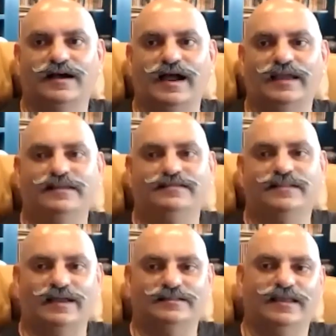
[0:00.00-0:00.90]
I
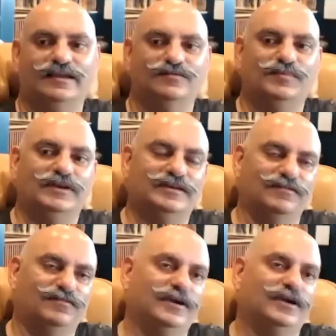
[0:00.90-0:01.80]
think it'd be
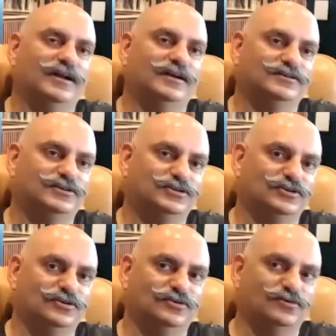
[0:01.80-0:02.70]
difficult
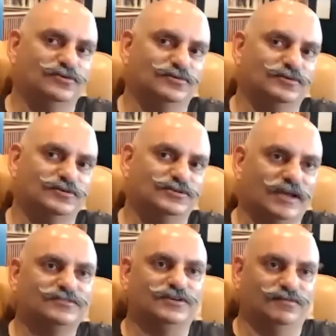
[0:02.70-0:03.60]
to
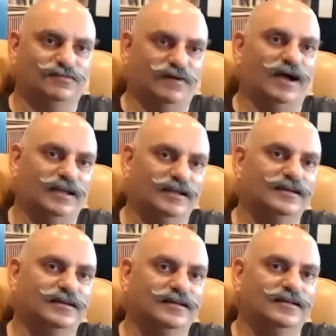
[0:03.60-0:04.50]
justify
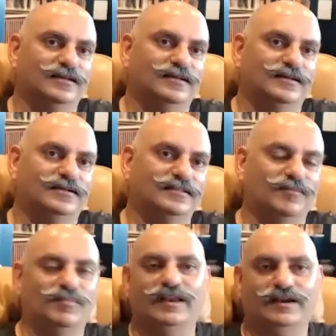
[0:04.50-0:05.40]
the
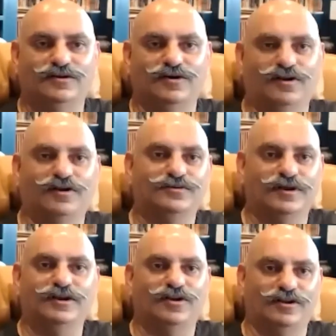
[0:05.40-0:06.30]
$1 billion or $1
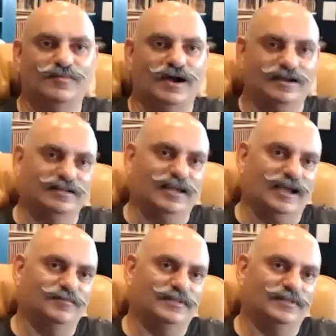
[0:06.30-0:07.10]
trillion market cap.